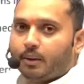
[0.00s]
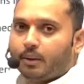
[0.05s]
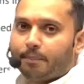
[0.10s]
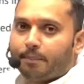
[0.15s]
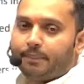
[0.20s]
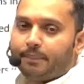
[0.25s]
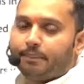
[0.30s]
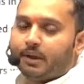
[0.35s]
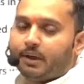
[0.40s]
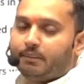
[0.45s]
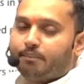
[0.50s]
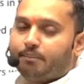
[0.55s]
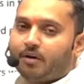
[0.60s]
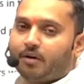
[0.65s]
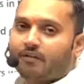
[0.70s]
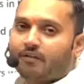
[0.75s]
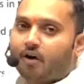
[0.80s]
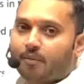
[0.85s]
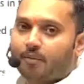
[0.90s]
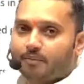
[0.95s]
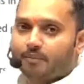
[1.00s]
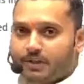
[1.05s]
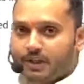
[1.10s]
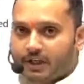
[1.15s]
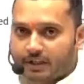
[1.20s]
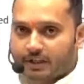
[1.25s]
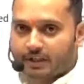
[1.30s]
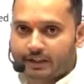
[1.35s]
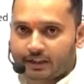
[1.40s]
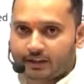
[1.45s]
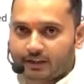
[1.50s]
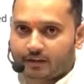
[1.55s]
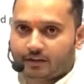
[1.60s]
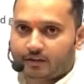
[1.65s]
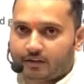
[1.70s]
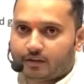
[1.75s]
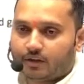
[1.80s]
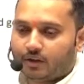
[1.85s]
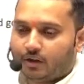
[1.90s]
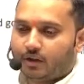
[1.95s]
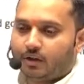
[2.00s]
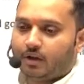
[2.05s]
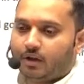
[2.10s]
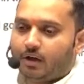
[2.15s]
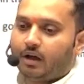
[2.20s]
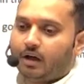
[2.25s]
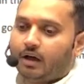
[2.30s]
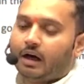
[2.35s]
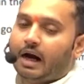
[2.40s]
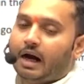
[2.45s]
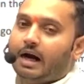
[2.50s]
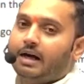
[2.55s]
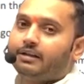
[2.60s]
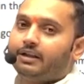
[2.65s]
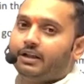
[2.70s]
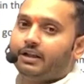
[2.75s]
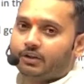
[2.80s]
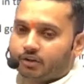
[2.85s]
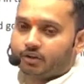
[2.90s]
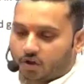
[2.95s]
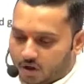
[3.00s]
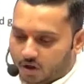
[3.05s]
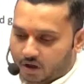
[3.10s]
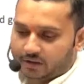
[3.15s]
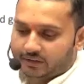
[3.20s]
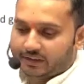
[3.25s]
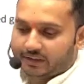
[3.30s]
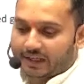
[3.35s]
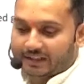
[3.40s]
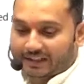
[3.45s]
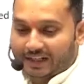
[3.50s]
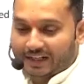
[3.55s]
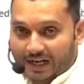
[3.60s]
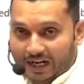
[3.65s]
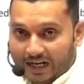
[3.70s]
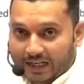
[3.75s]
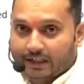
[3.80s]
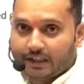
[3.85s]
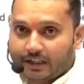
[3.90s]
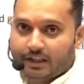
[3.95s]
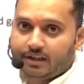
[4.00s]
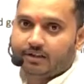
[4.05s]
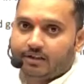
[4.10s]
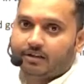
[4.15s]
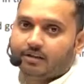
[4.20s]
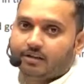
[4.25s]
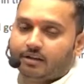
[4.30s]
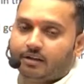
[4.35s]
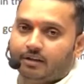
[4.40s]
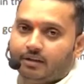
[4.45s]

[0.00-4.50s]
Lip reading: People perform yajna and they thought that Agni